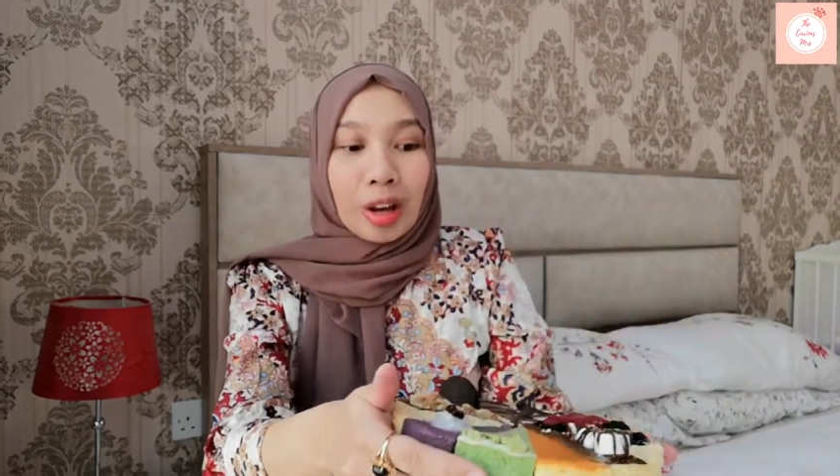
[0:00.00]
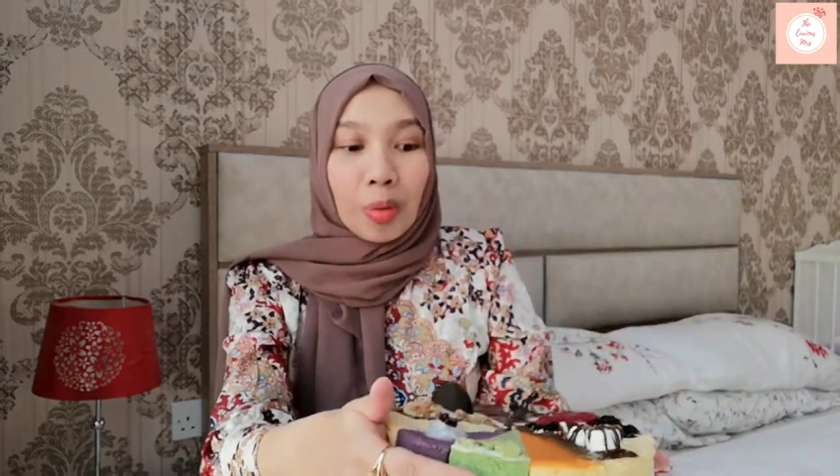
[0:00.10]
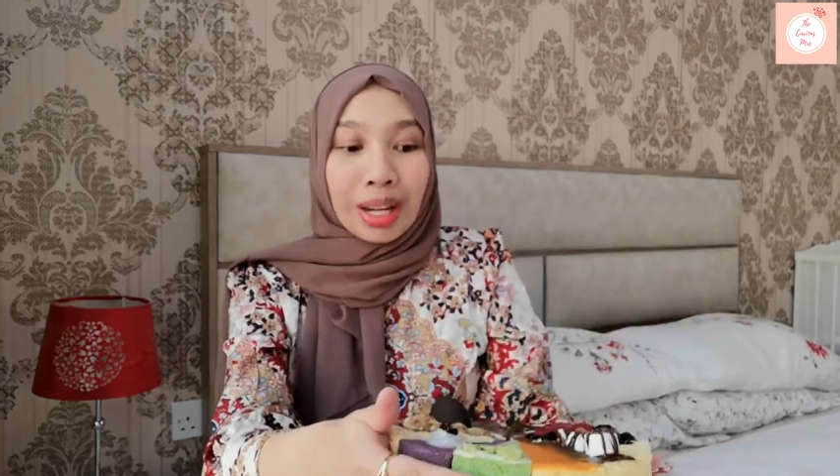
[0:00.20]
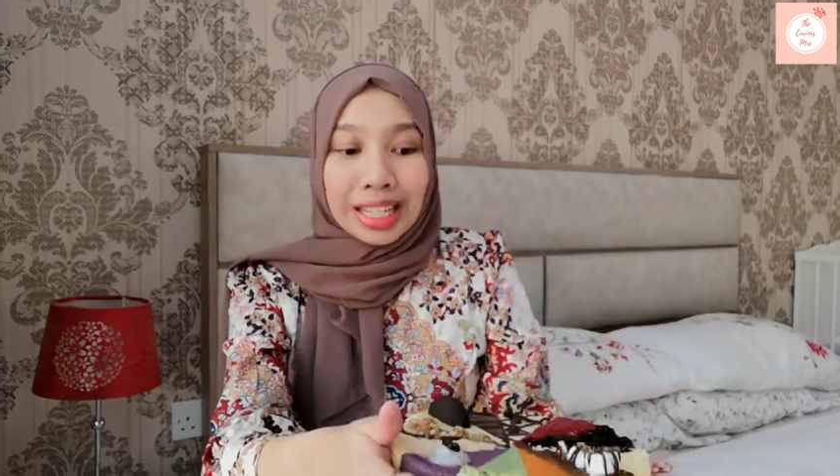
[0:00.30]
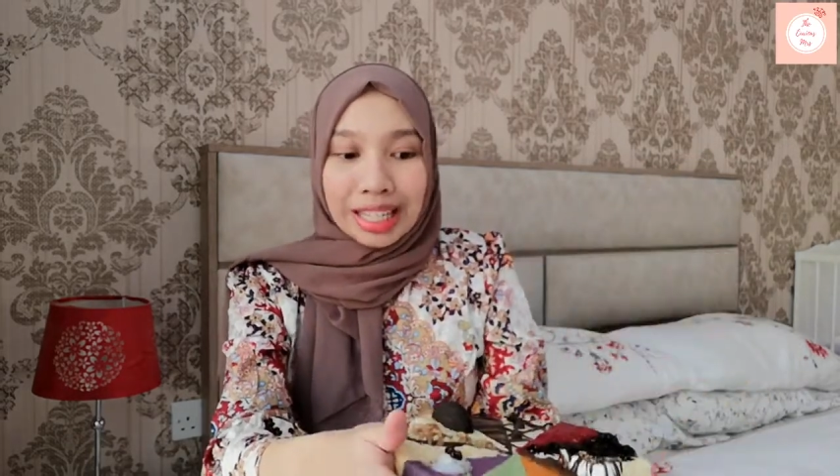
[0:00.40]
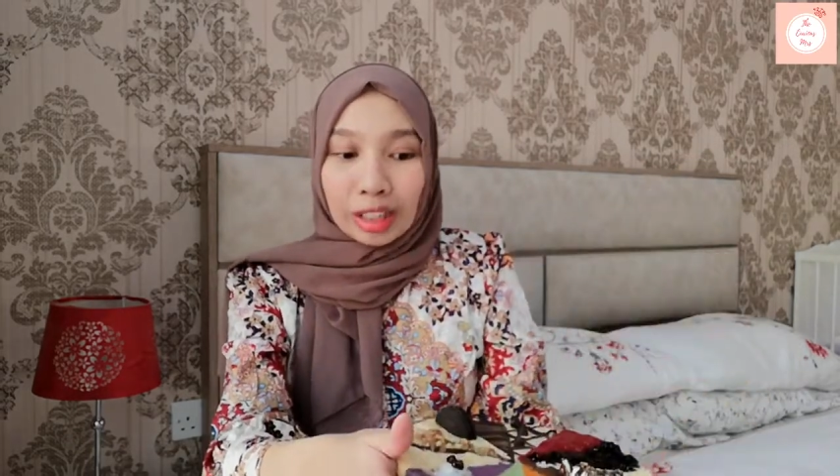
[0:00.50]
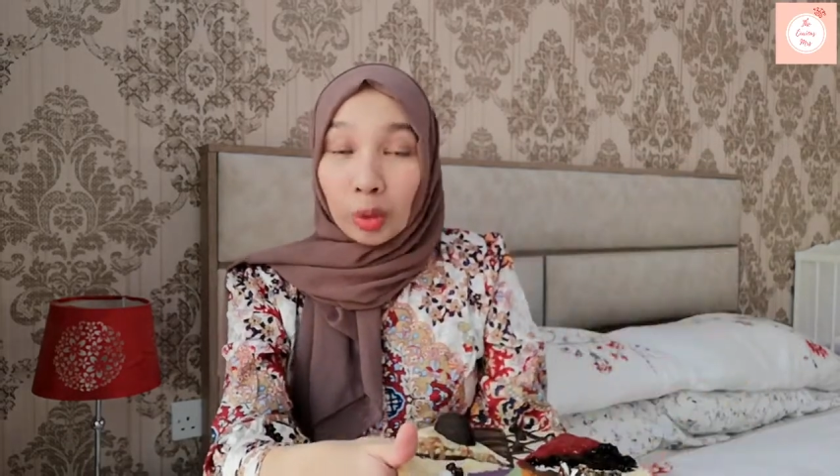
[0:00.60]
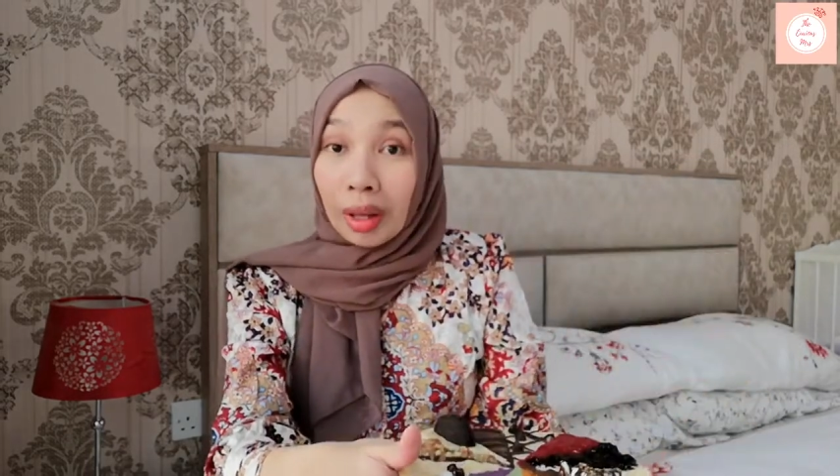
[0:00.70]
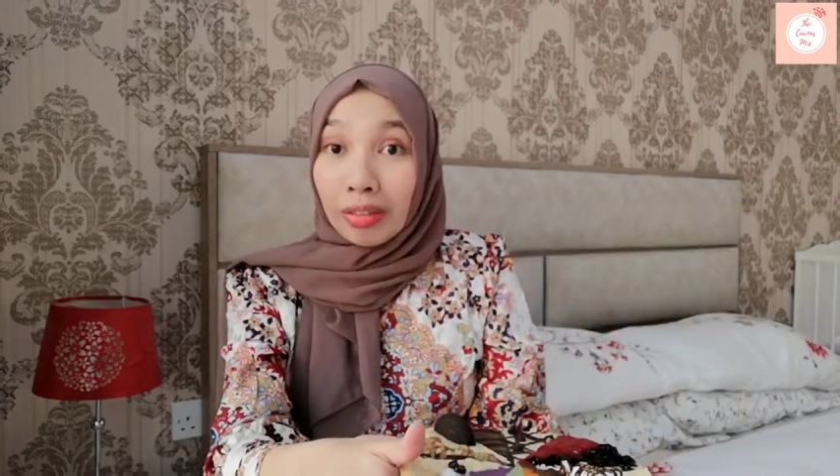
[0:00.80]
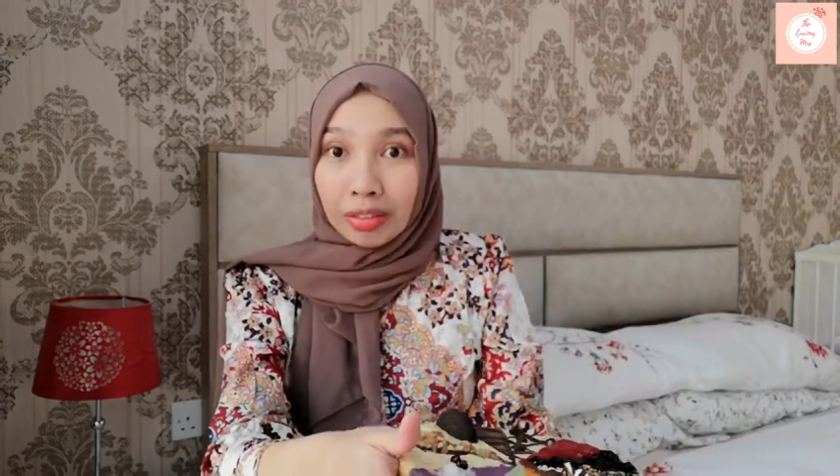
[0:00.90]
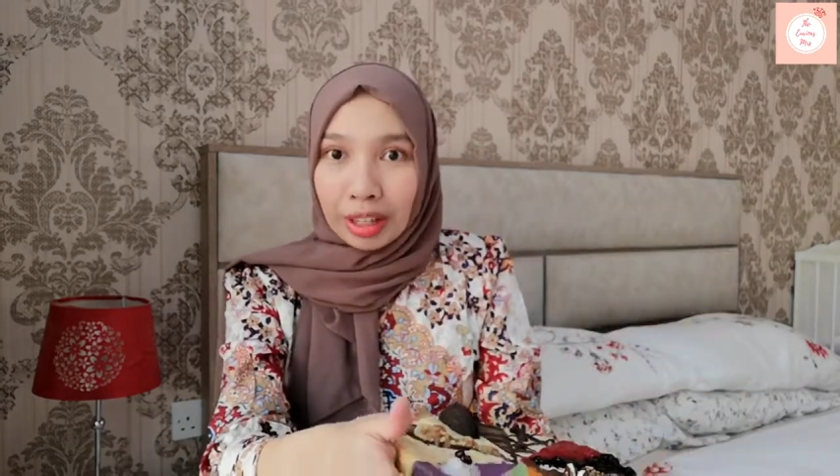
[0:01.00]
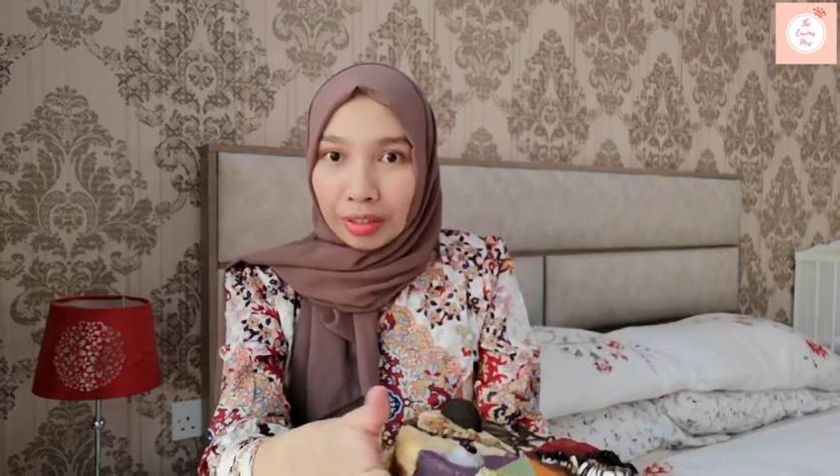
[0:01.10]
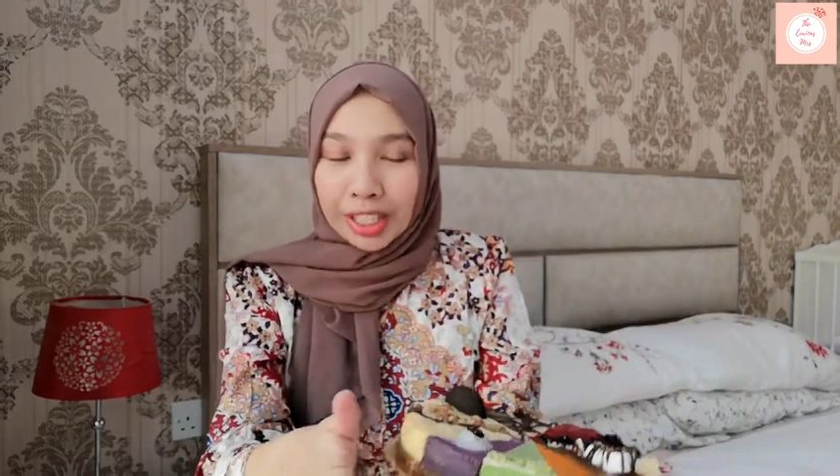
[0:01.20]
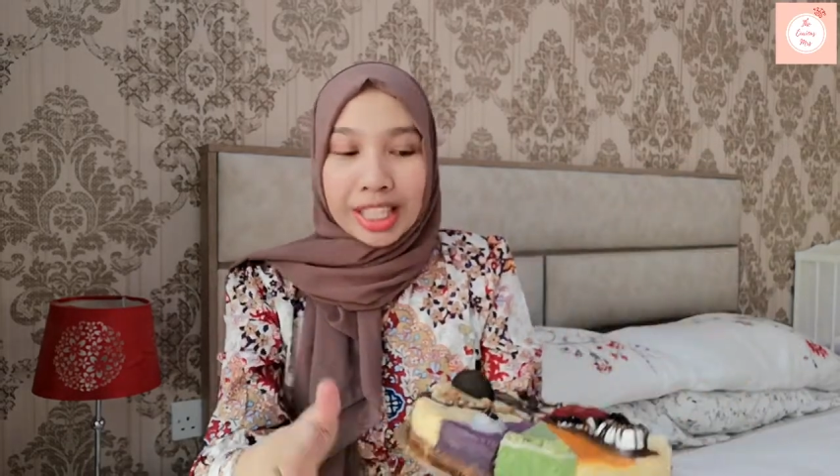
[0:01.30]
when I say 12 flavors,